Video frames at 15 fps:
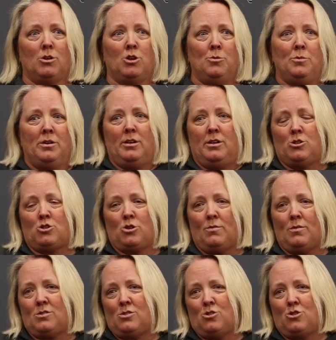community
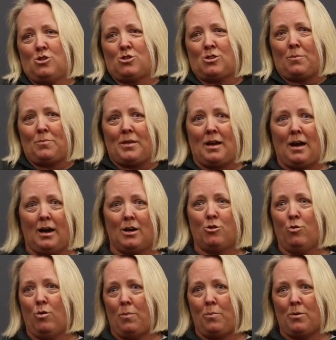service is just something I
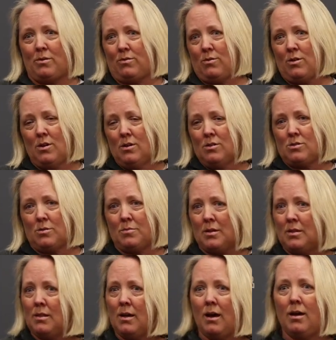grew up with,
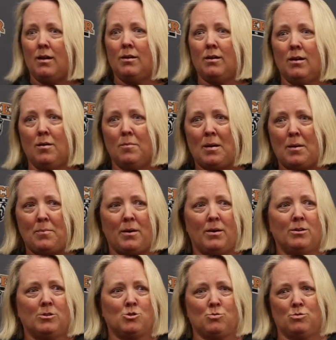something that my
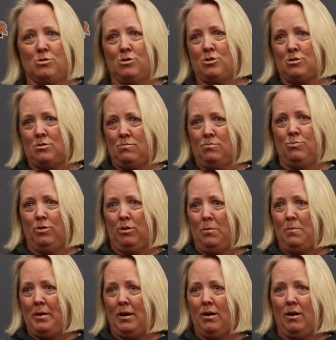parents were just
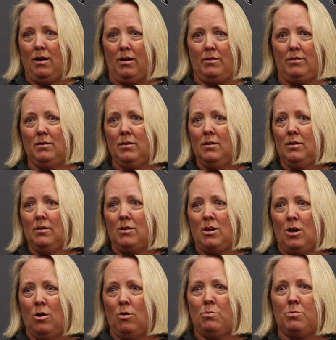really big on,
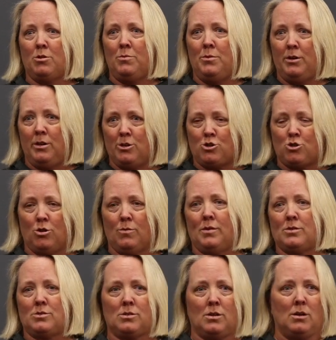community
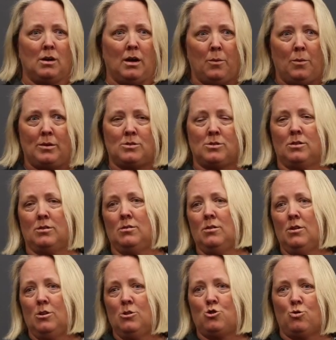service. And I went to
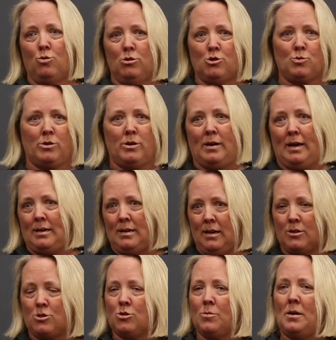schools where you had to
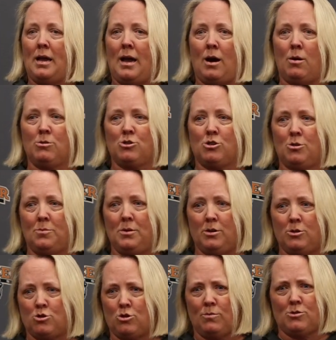get so many hours of
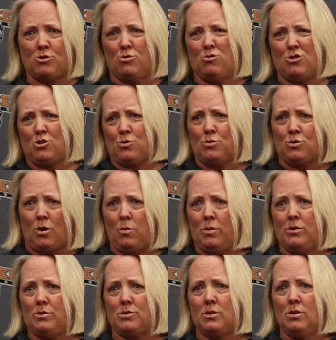community service. So it just was
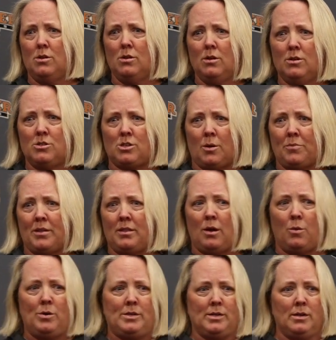always something
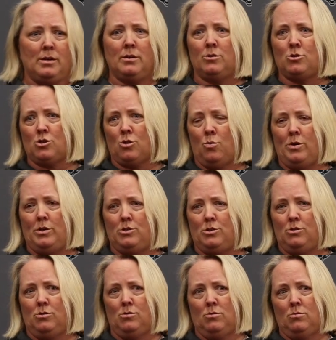that we did. And so we
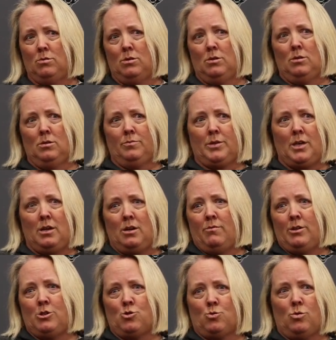do
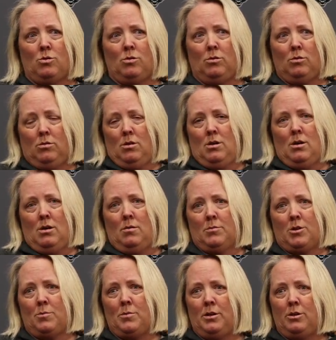individual
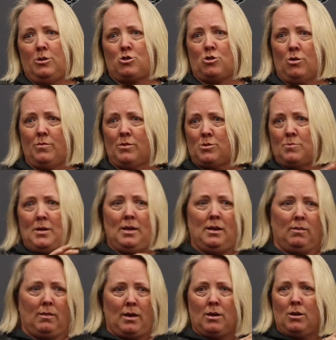community service,
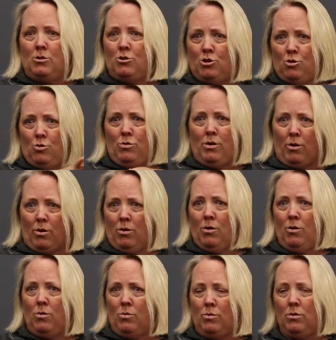meaning they can do their
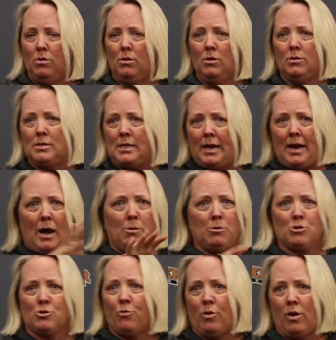own 10
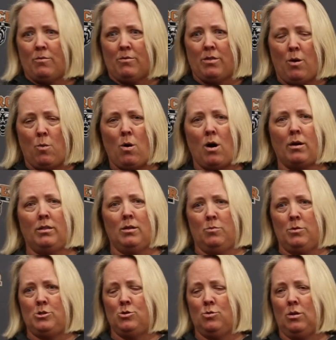hours of whatever they want. And
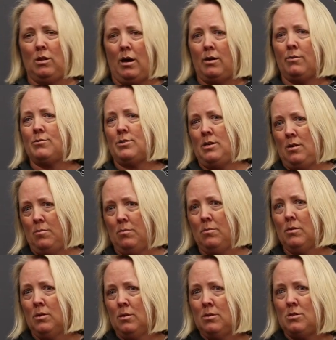then we do a lot of team
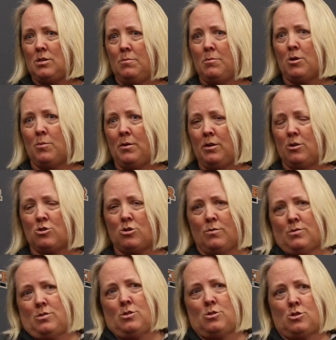community
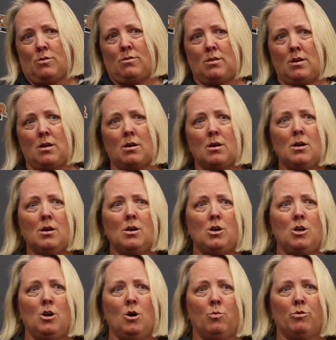services. So I think,
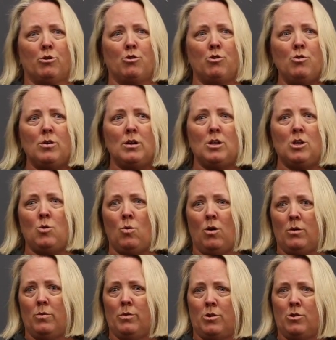recruiting, you
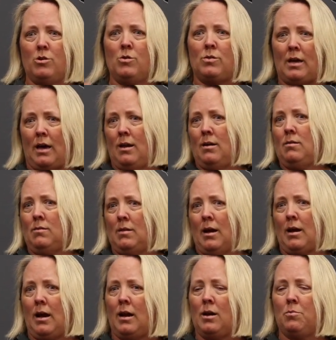want to recruit
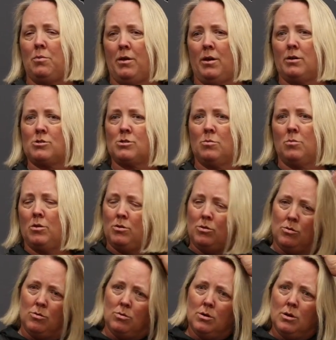that kind of player, someone
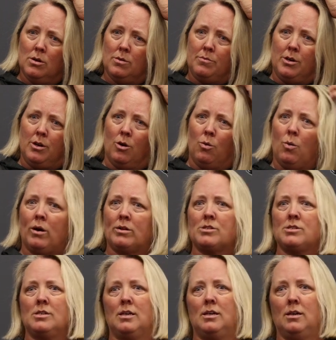who,
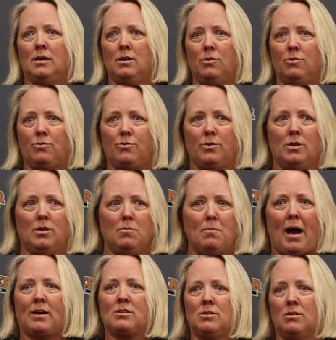wants to give
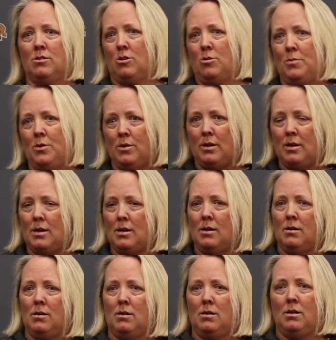back to the community
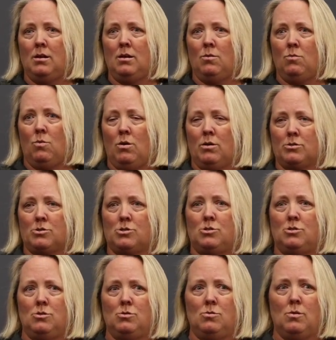and wants
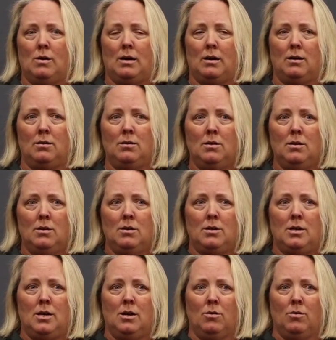to,
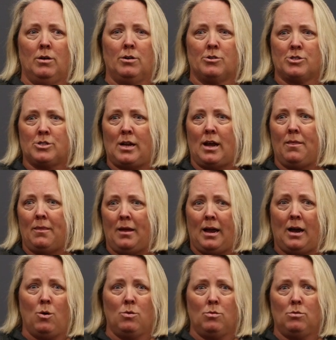understand
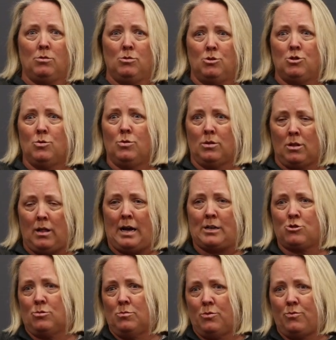that how you do in the
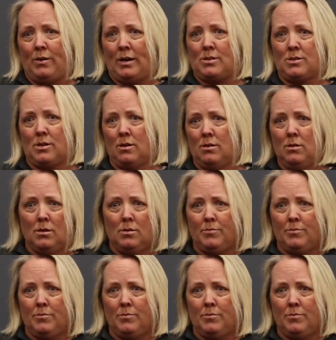classroom affects it.